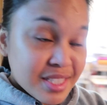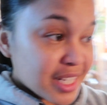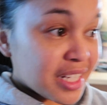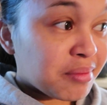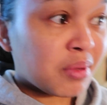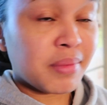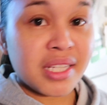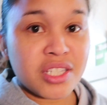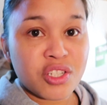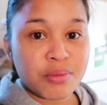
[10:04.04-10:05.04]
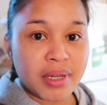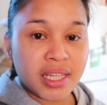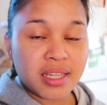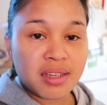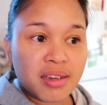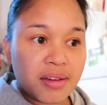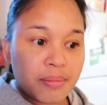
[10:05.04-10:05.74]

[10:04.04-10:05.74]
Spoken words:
sending me message, my